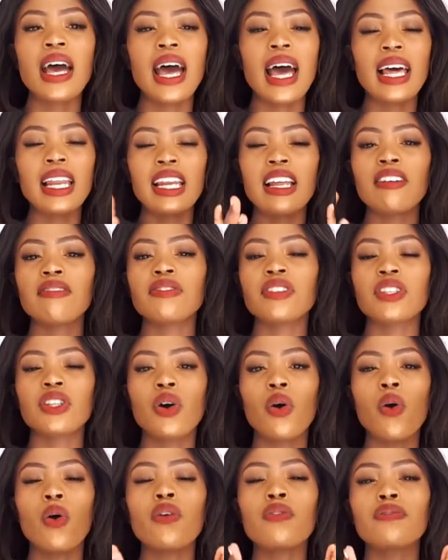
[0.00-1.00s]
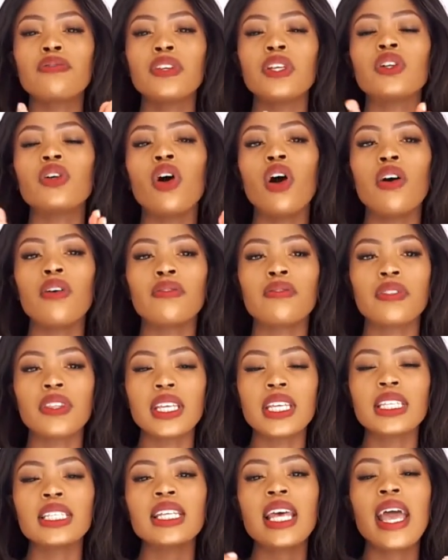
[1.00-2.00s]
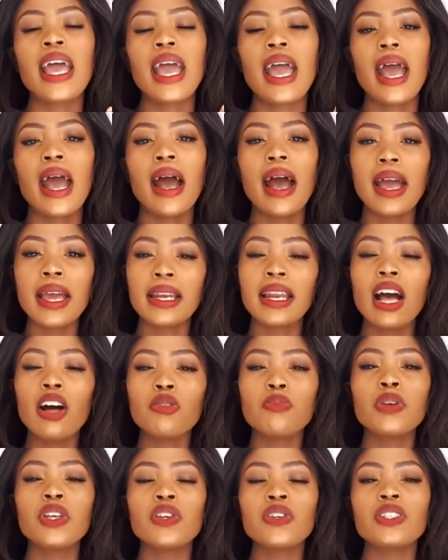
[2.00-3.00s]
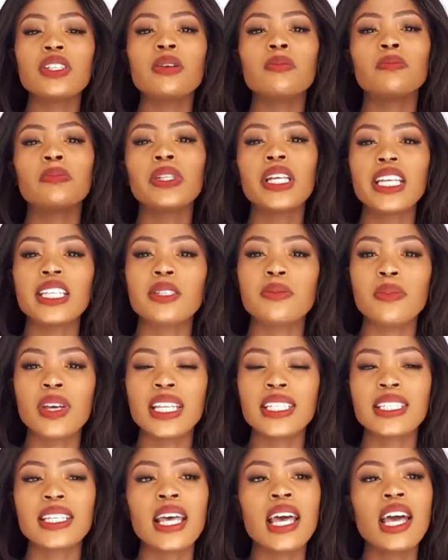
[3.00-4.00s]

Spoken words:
I loved the whole feel of this, and I'll be using placemats.